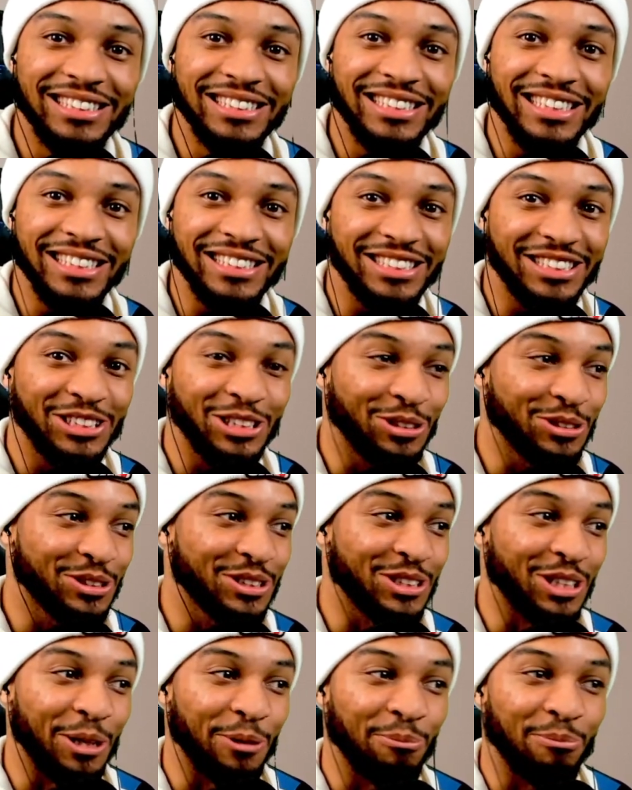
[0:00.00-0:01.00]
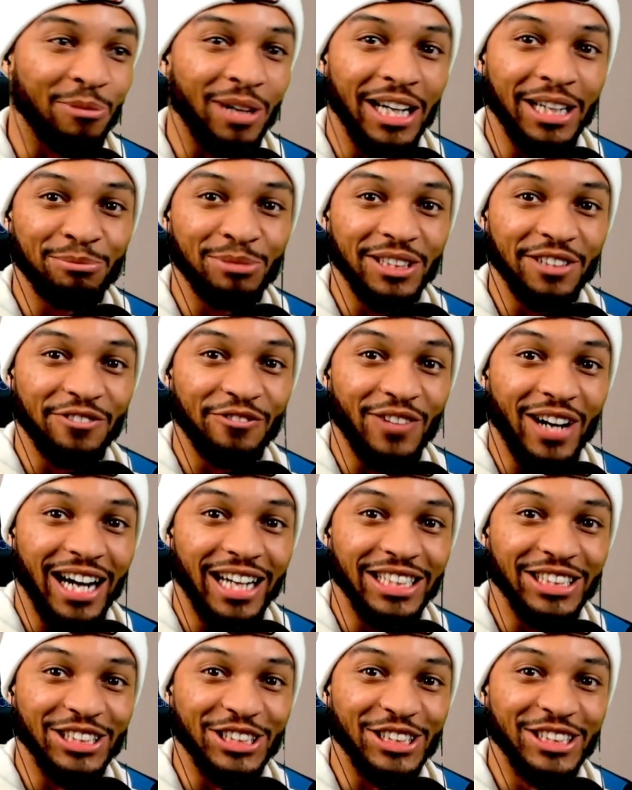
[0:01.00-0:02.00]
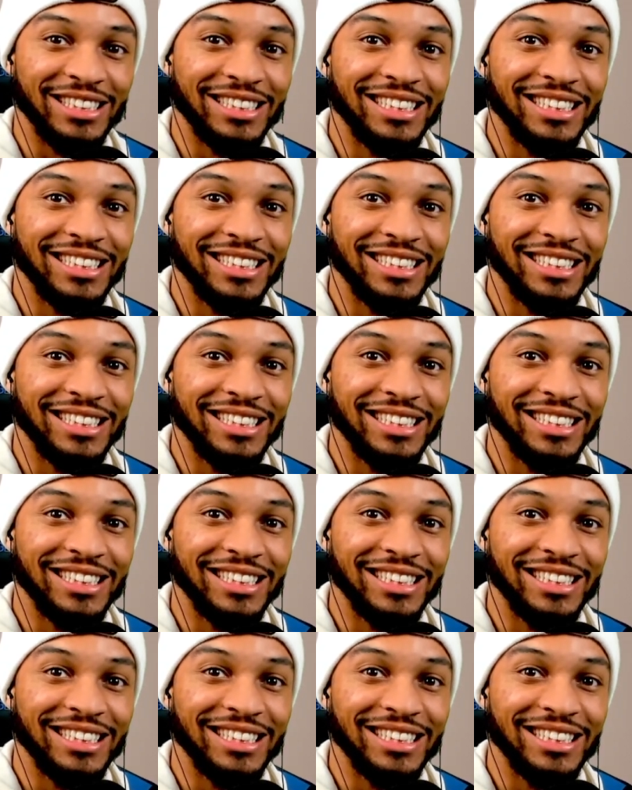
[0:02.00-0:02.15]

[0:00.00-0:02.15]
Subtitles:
This Joestar might be fire.